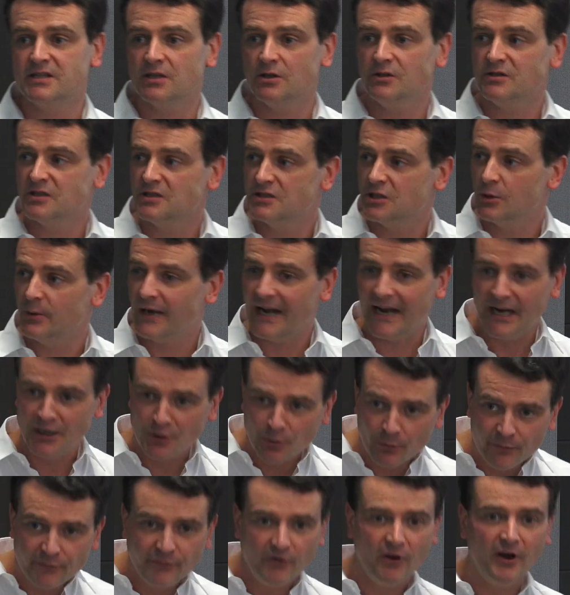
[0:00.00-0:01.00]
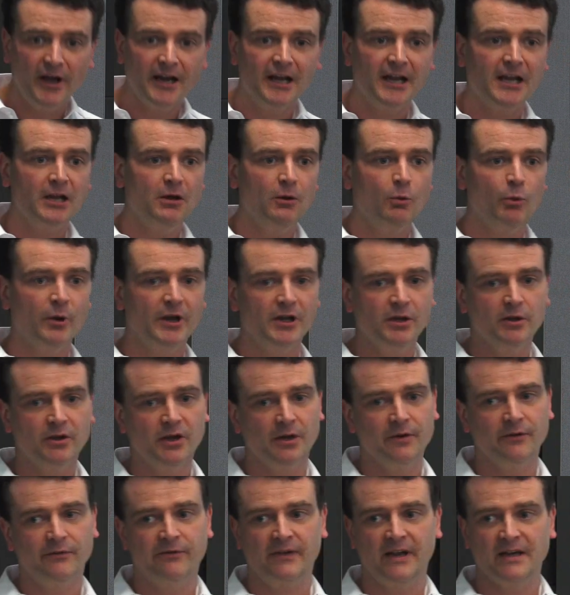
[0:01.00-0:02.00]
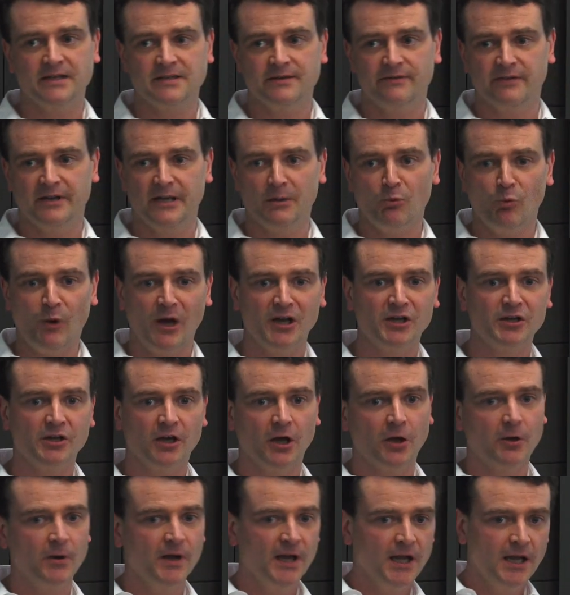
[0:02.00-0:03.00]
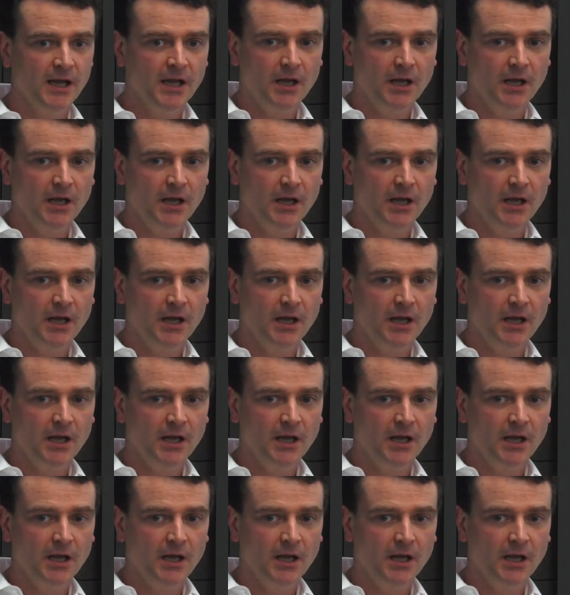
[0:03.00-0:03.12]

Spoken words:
to do an annual filing where you can effectively in one go